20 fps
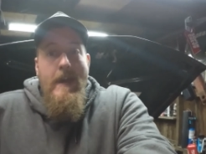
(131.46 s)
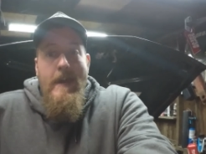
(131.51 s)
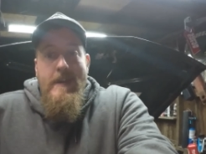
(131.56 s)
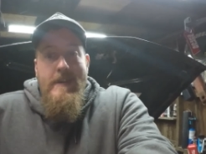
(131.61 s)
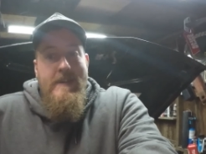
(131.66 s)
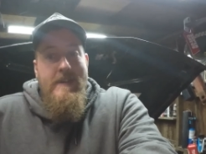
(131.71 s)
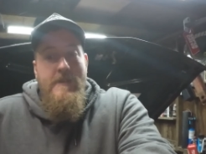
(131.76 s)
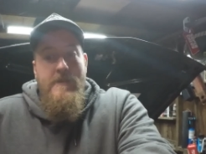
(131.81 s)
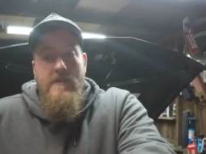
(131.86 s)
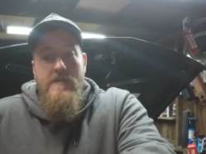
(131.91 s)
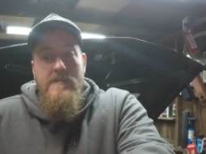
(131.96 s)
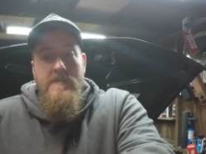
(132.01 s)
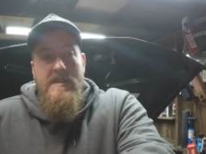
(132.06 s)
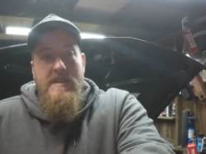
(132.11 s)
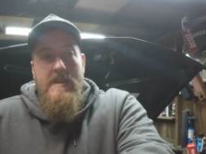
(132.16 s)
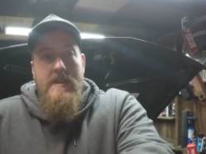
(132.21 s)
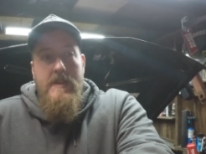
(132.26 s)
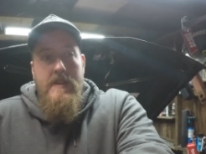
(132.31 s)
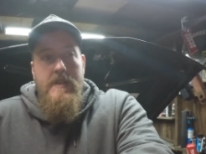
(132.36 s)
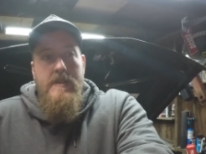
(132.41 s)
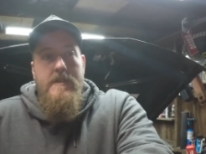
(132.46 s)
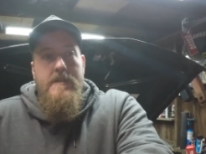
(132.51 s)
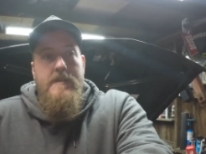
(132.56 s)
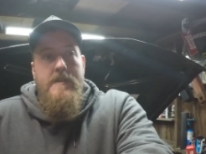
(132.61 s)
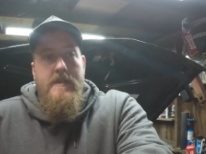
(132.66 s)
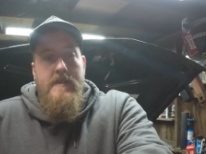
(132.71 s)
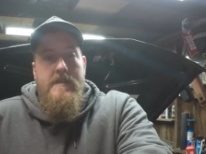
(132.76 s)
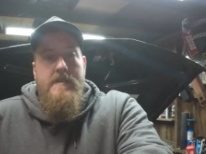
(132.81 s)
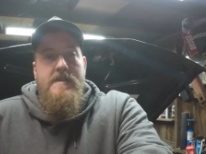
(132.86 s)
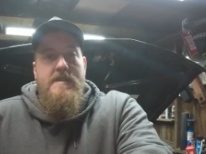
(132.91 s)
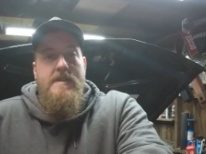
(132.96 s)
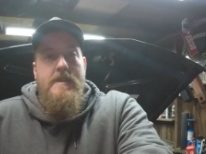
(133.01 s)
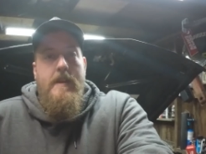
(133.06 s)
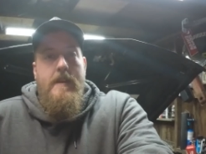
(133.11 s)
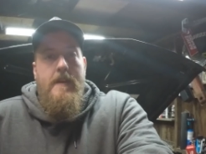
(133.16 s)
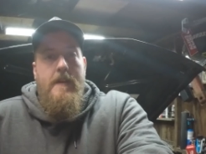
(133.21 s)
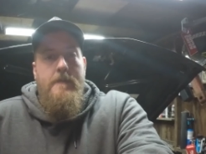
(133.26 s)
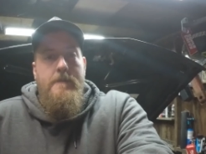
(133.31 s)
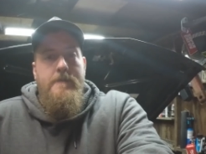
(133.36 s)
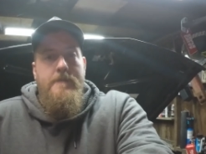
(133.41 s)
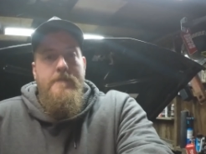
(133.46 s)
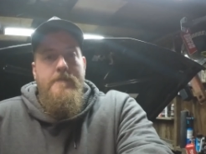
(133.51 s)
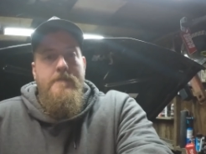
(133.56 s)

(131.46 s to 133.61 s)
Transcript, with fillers: you know, it was a good, good setup.